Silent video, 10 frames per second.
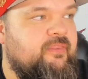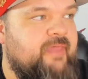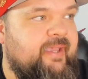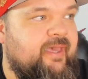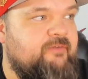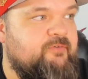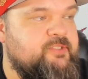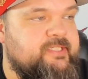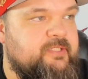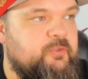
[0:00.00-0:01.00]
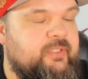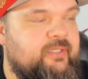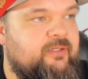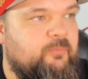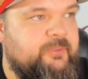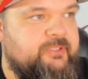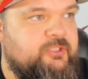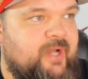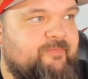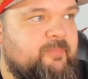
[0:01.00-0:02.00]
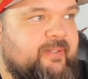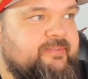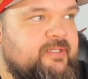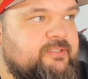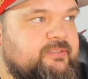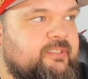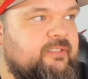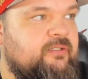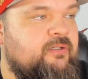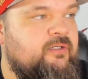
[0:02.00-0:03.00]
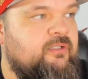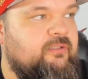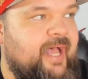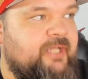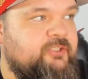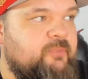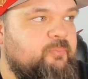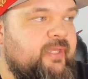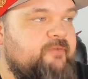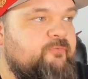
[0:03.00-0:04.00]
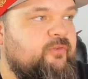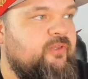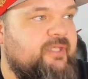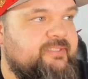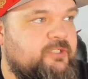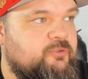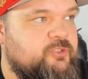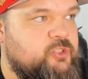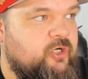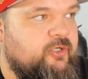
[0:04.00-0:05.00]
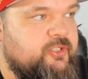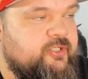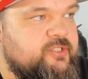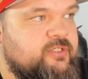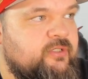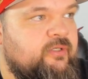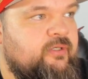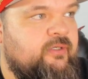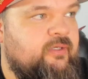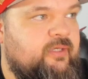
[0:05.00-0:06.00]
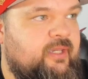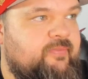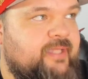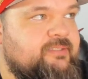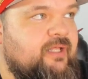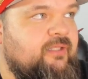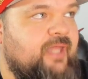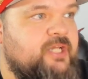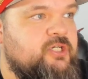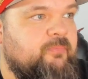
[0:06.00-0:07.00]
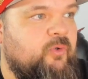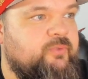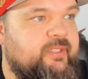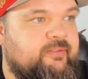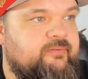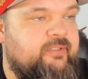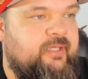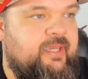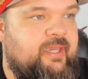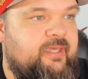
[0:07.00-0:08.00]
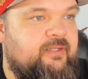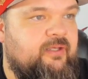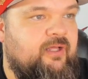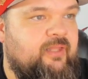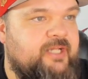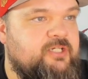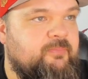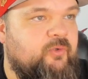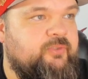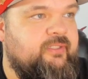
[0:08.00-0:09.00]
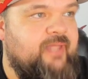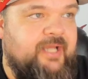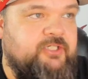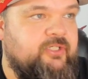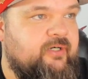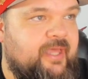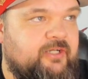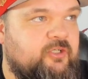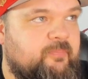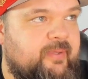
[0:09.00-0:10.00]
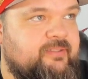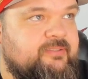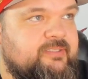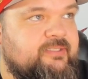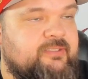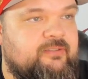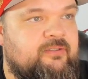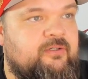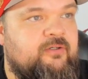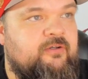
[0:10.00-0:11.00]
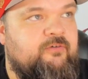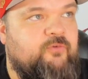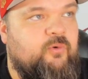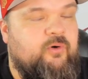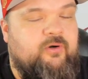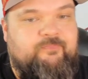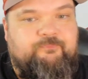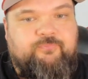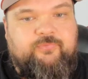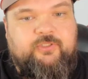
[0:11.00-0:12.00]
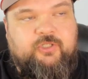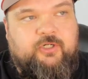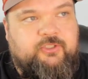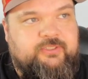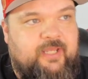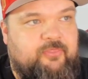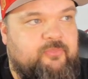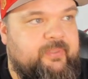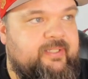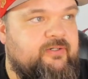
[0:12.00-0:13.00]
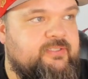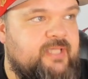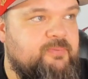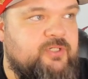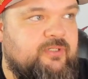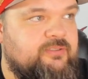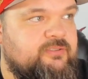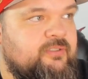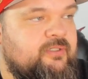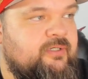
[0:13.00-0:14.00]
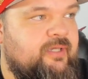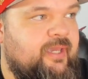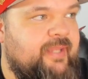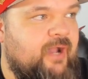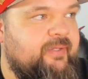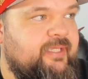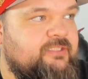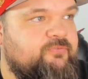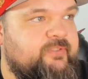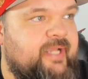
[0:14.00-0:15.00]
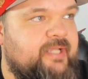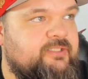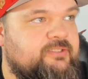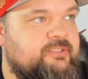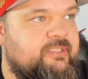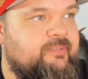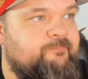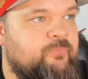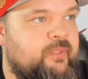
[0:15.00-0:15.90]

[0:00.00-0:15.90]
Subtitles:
that kind of versatility. Originally drafted by Tennessee, last year played for the Los Angeles Chargers, and that's Elijah Molden. And Elijah Molden last year had a tremendous season for the Chargers. He had 3 interceptions, and now he hits free agency,